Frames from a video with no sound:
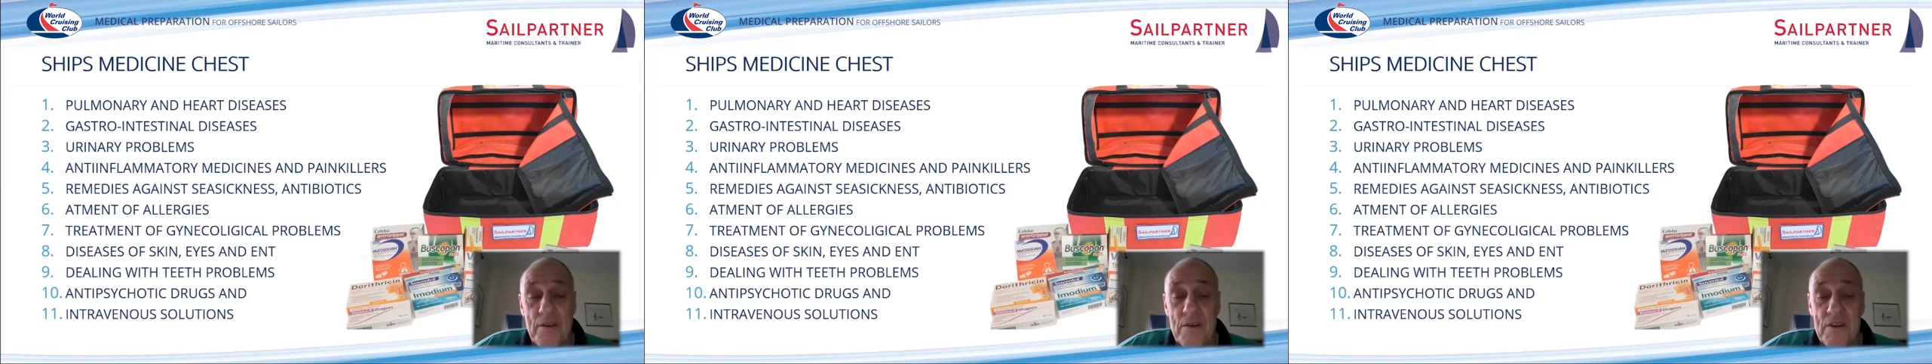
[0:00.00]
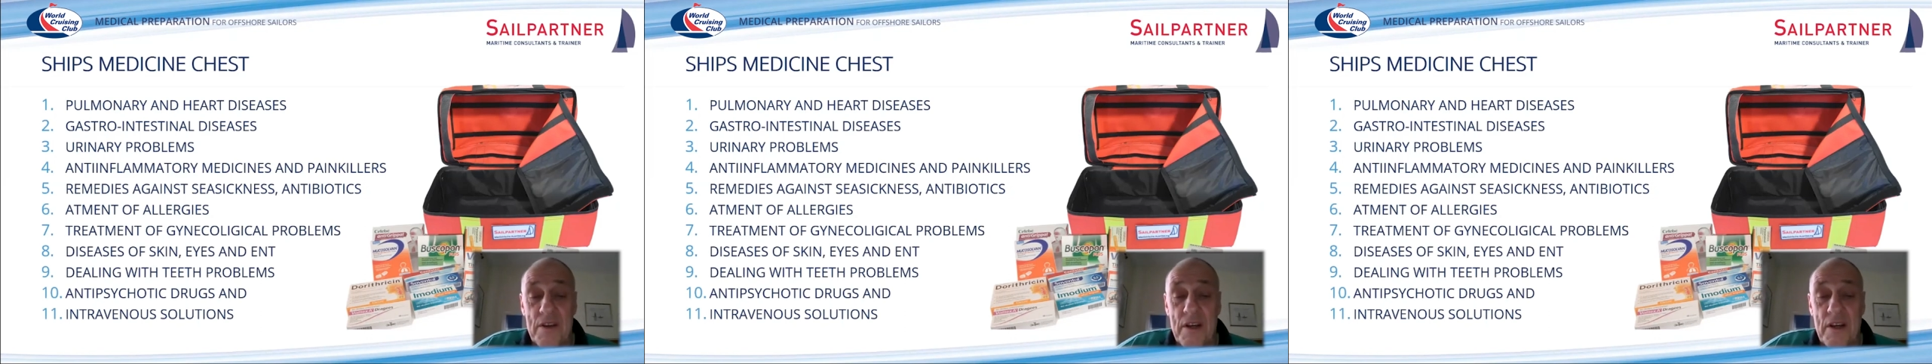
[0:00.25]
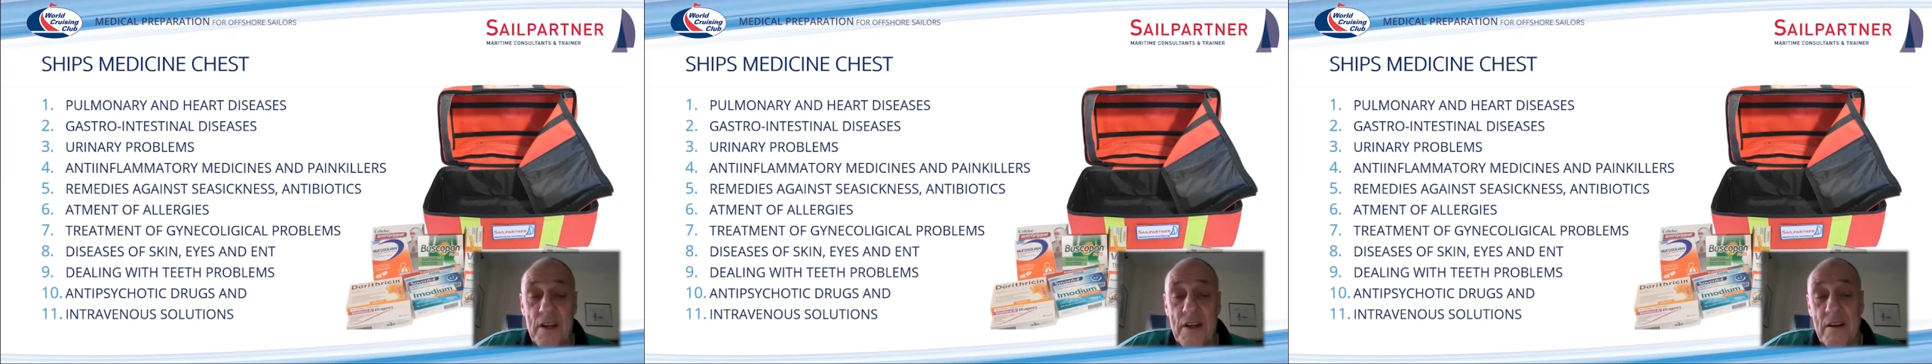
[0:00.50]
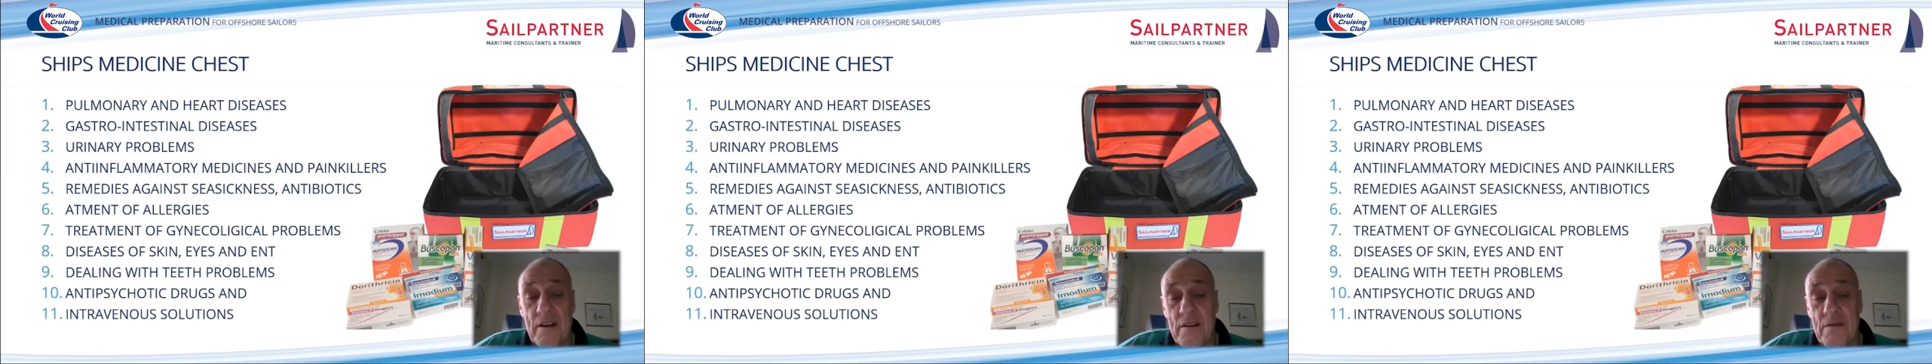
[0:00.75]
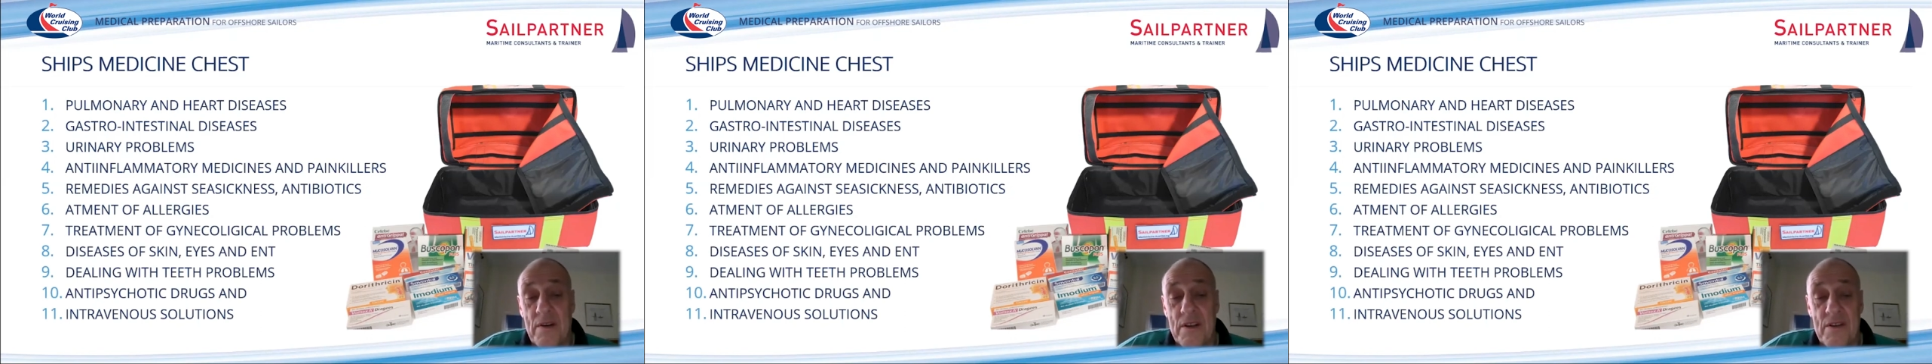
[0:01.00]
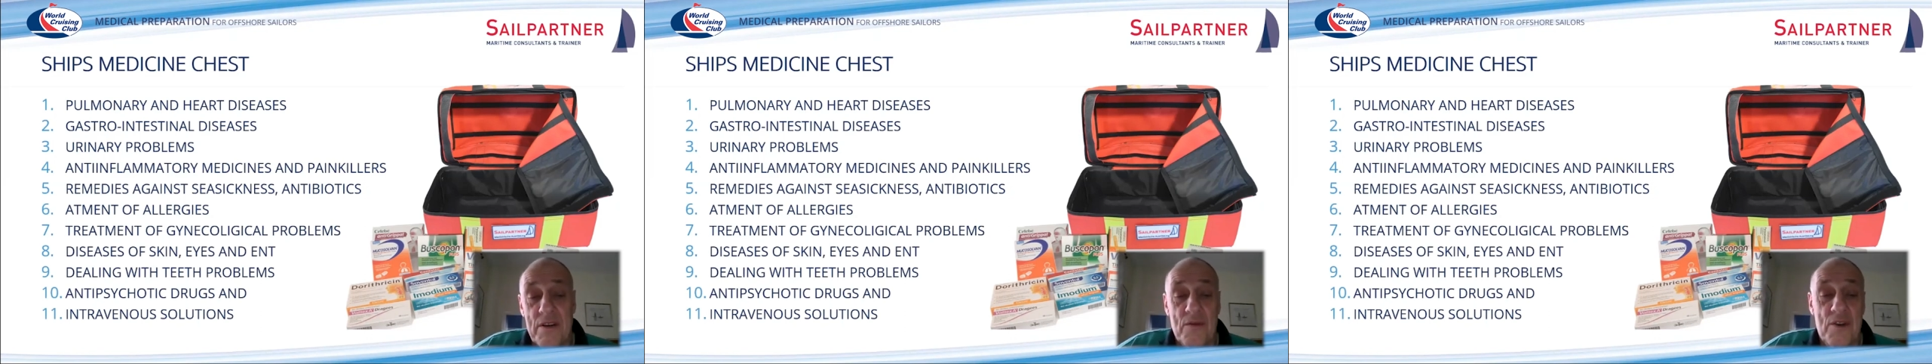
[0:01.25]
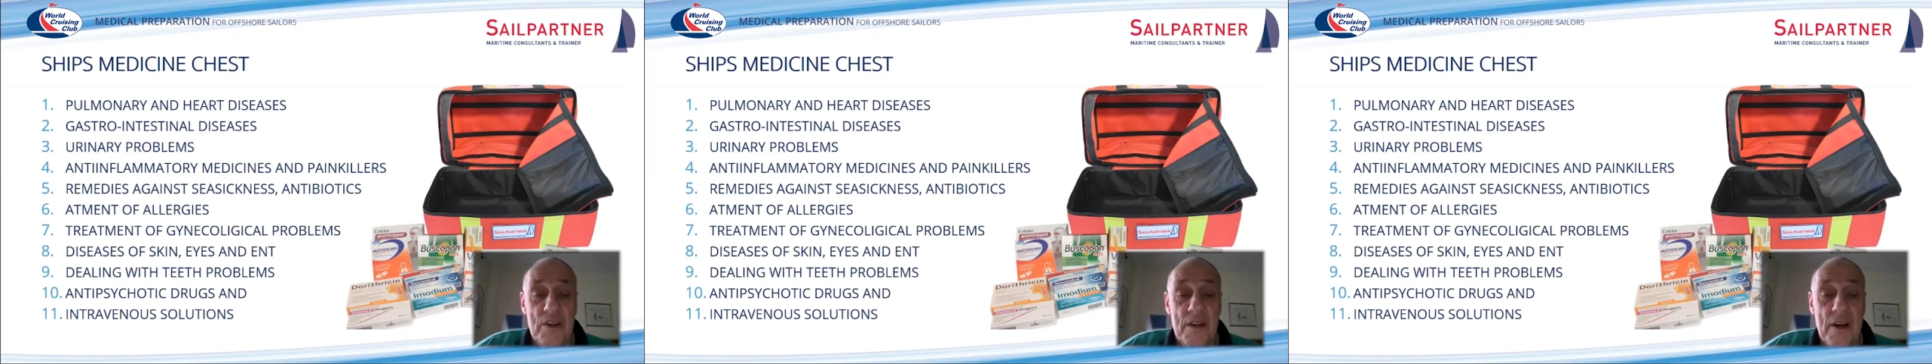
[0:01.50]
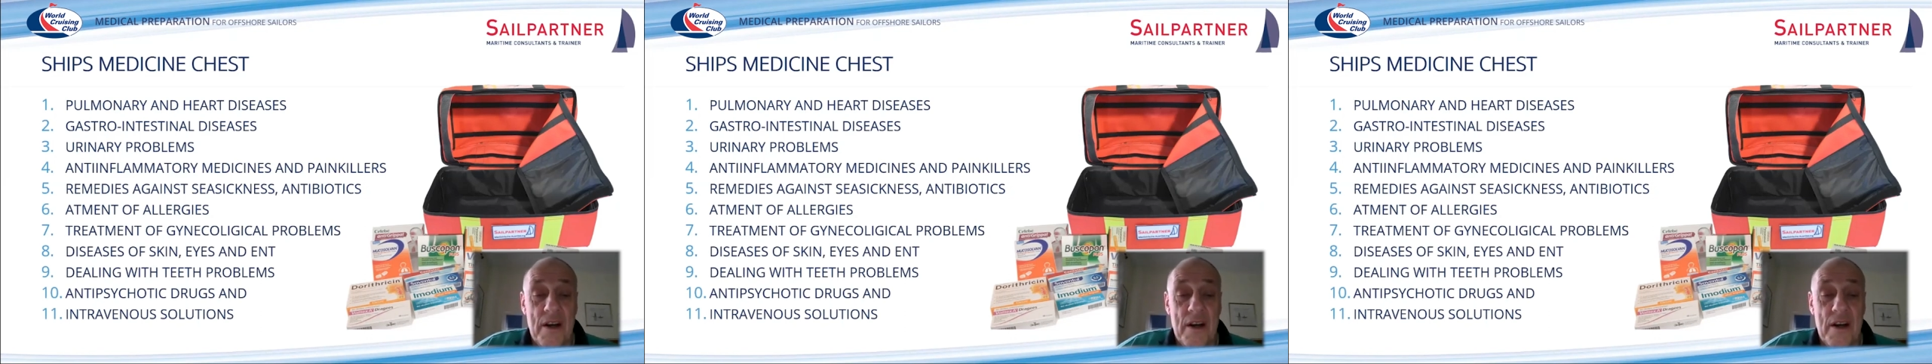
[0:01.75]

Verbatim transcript: you're sailing transocean,